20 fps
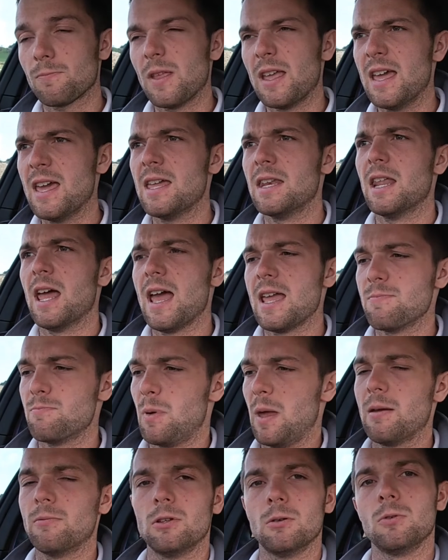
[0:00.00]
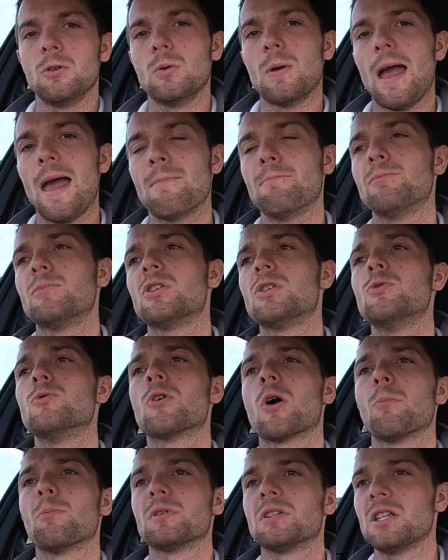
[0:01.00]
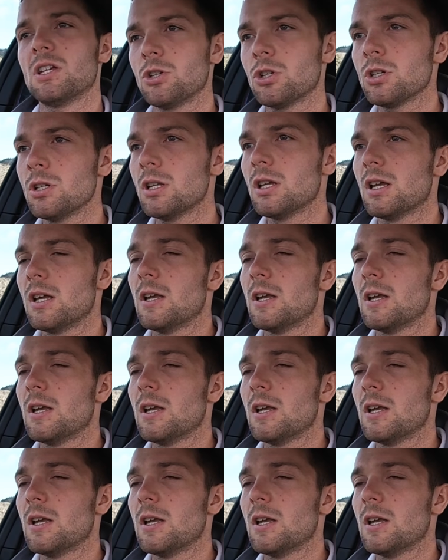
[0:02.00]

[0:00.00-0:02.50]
in a BMW M2 Competition,